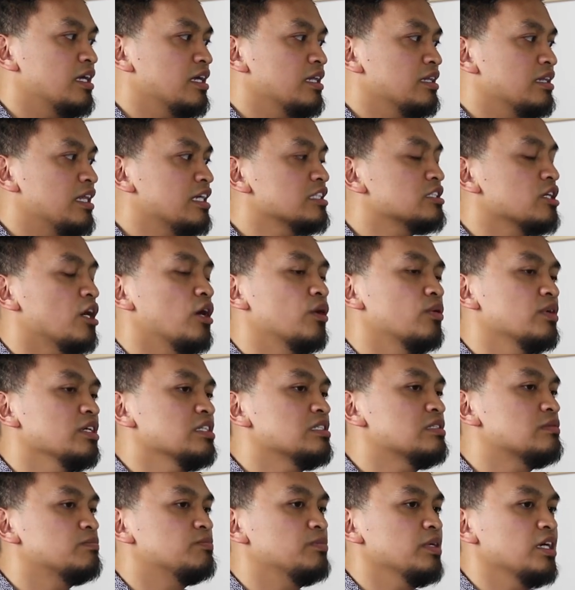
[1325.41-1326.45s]
that that's
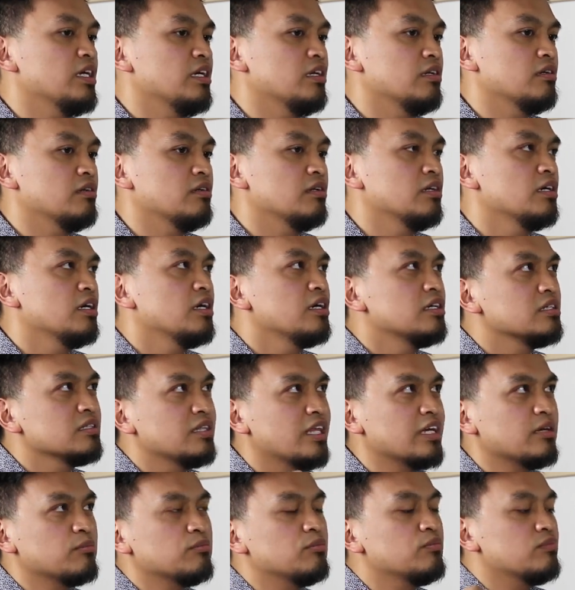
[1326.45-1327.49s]
always been
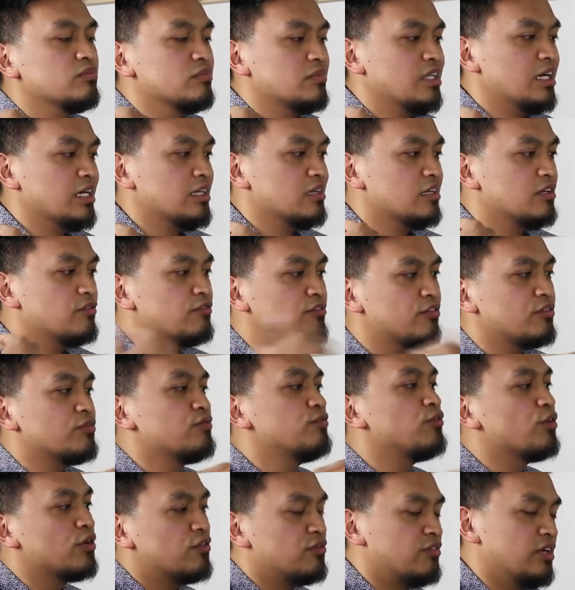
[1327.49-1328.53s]
like, like the f-
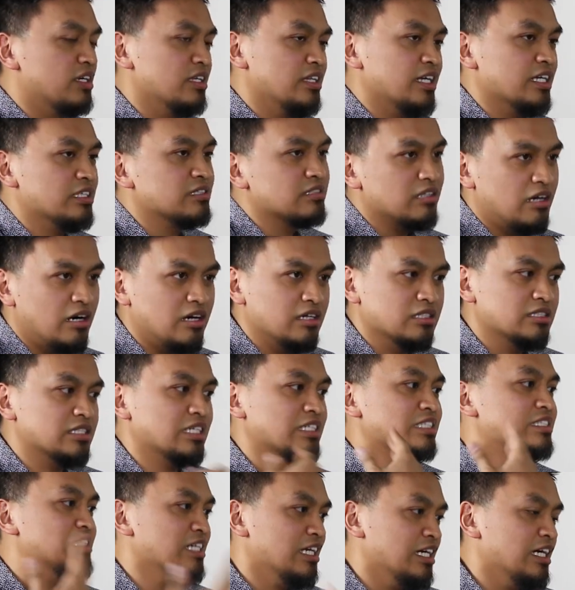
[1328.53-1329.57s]
forefront, like songs,
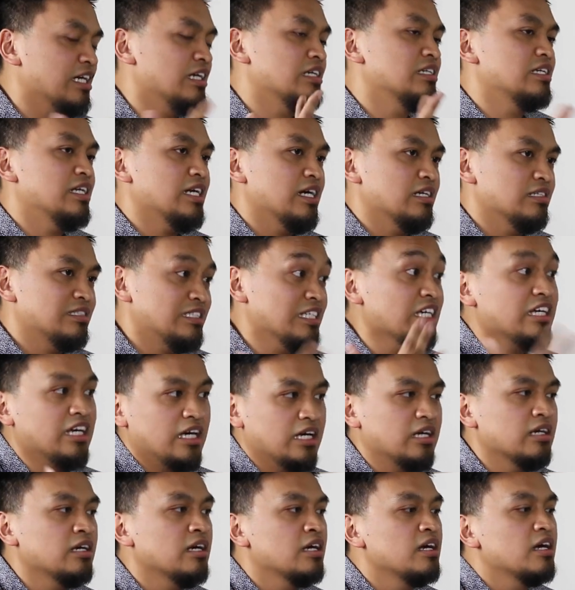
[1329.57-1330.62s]
like singing and da-
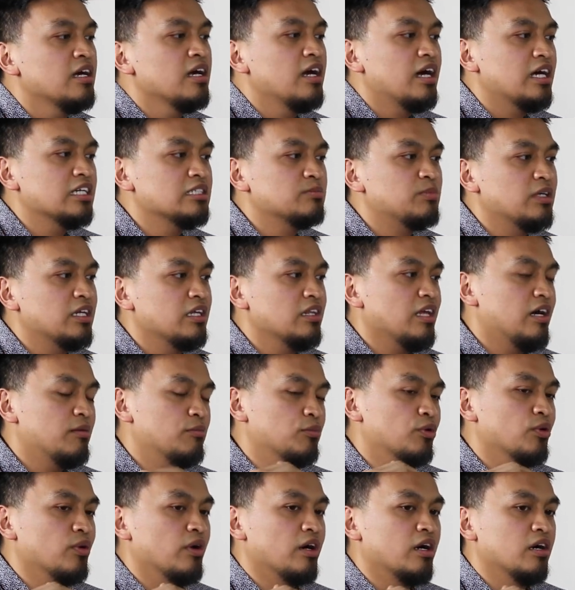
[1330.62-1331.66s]
singing has been a lot
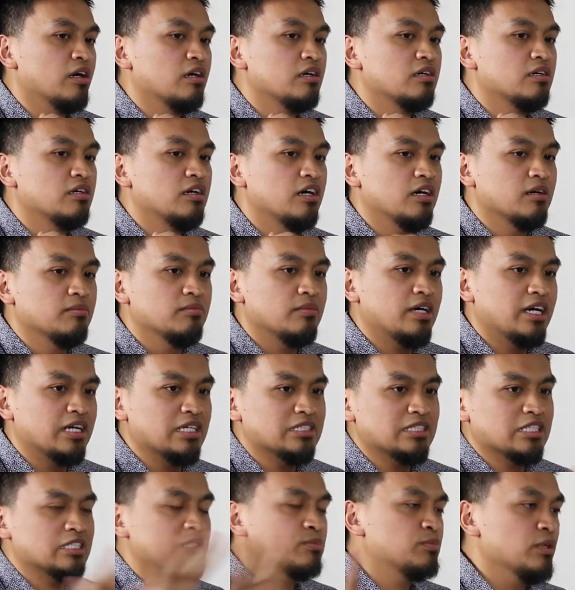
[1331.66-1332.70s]
more, um, I
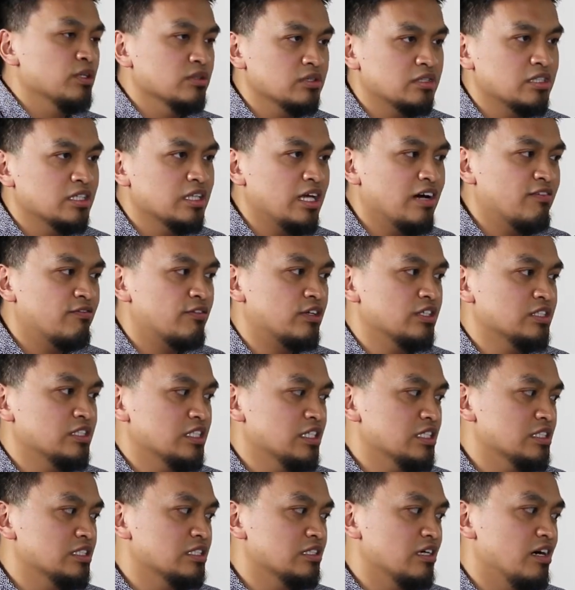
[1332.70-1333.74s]
guess, exposed to that
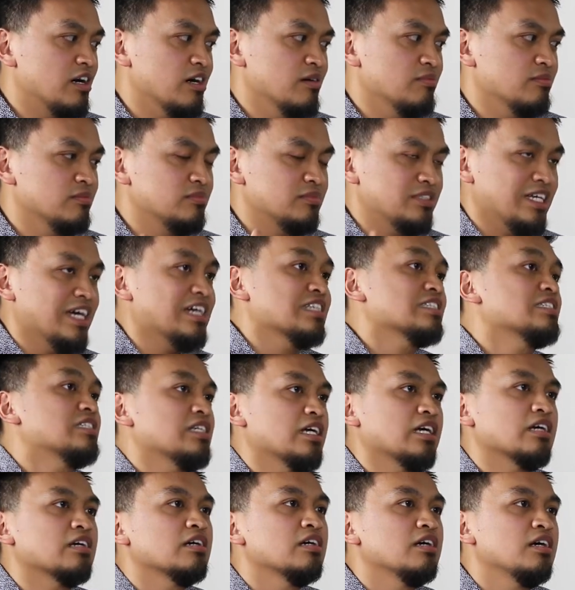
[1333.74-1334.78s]
versus mm-hmm. um,
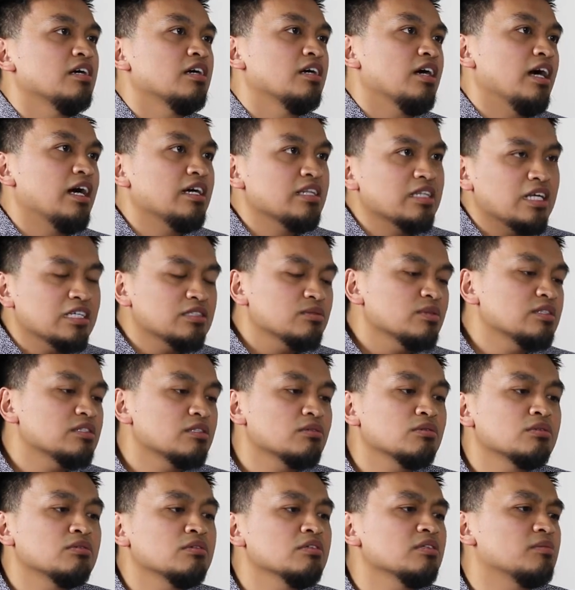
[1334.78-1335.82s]
dancing. Yes. And that's what's
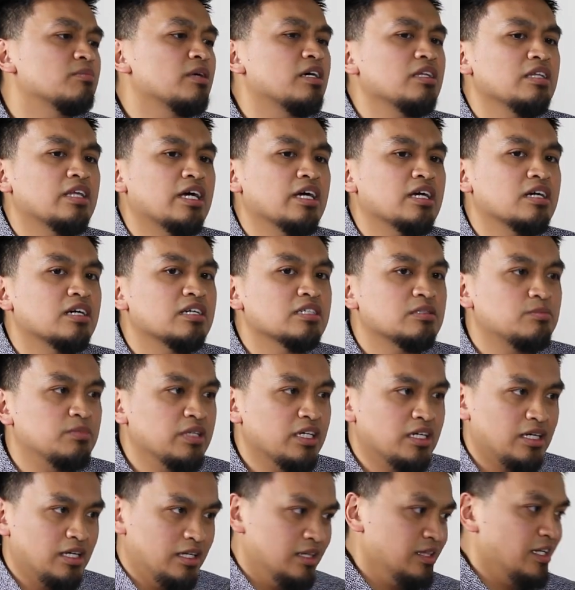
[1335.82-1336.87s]
so cool about like us
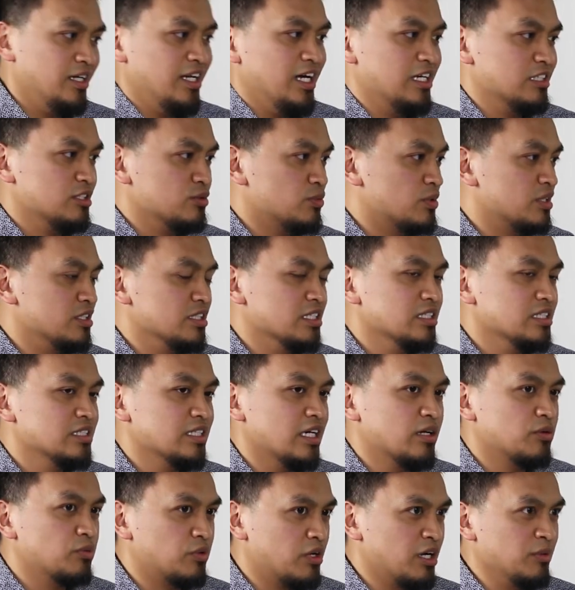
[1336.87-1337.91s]
being in the dance world is
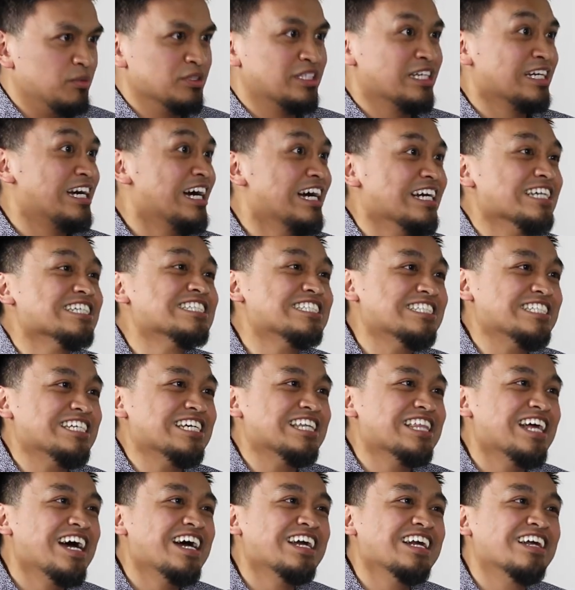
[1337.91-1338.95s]
like, we're able to kind of see
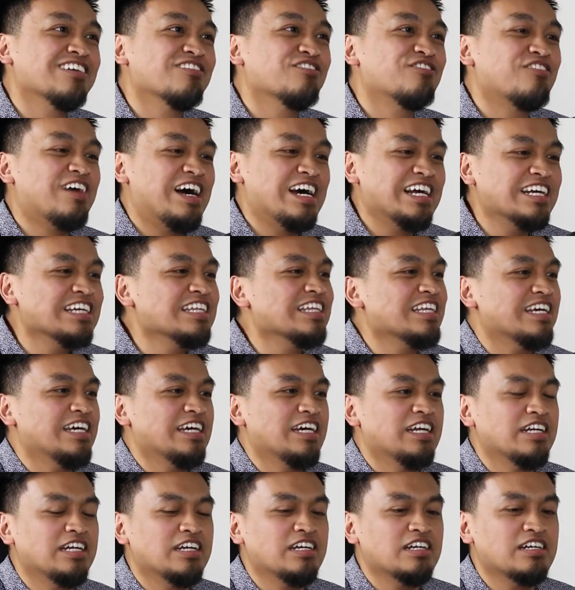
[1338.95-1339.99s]
that. And finally,
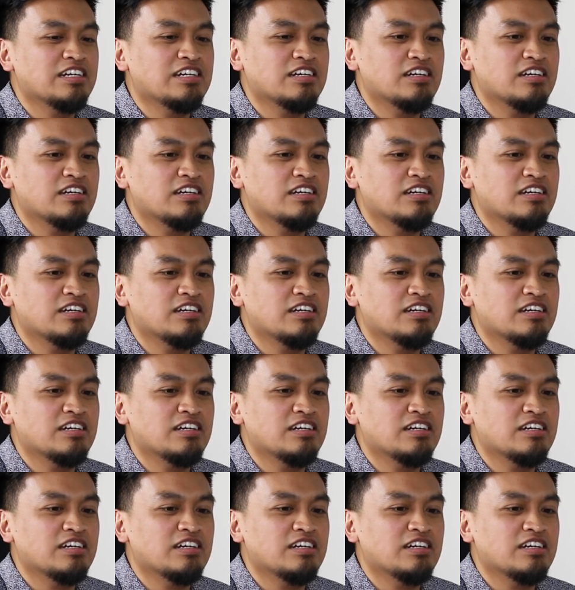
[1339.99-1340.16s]
and